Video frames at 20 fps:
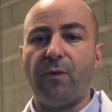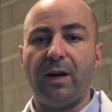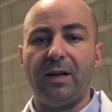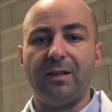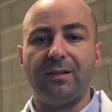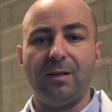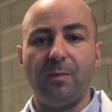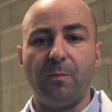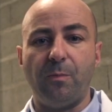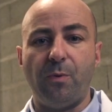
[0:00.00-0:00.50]

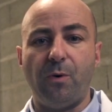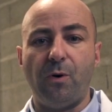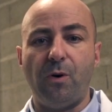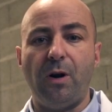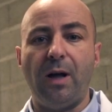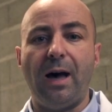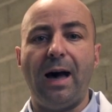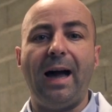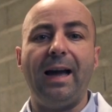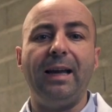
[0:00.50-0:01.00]
example,
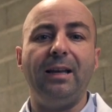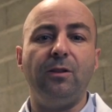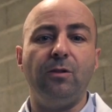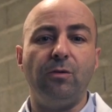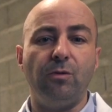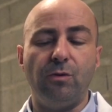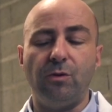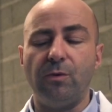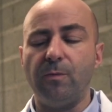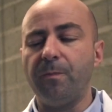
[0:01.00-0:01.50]
I
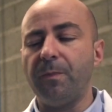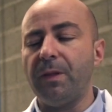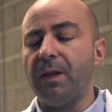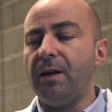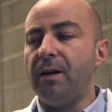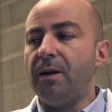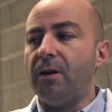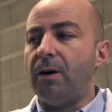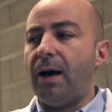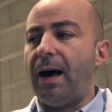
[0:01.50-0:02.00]
know
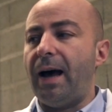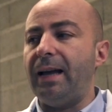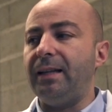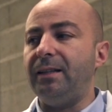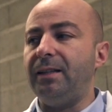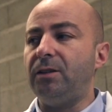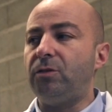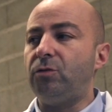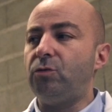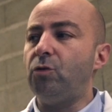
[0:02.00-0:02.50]
I
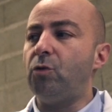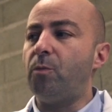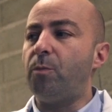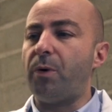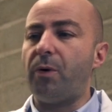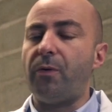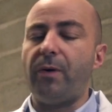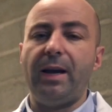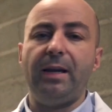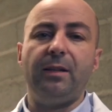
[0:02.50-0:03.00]
need to
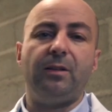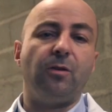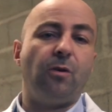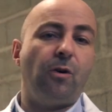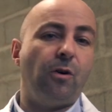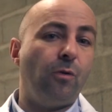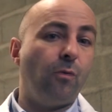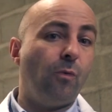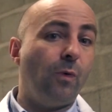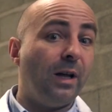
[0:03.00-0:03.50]
operate
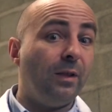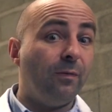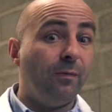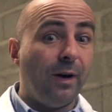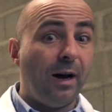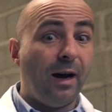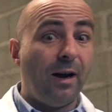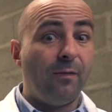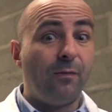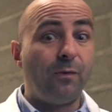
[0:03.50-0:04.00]
on one
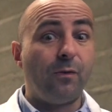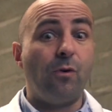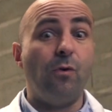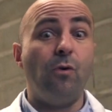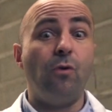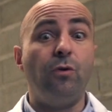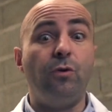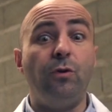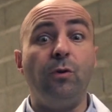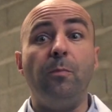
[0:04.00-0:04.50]
valve
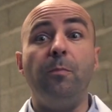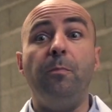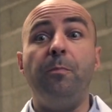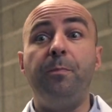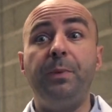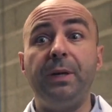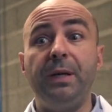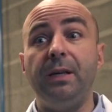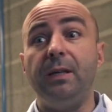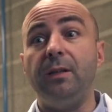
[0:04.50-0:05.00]
called
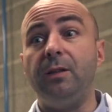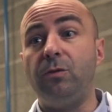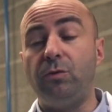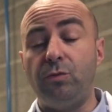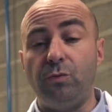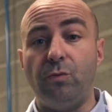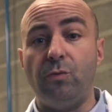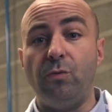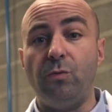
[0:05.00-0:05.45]
B2.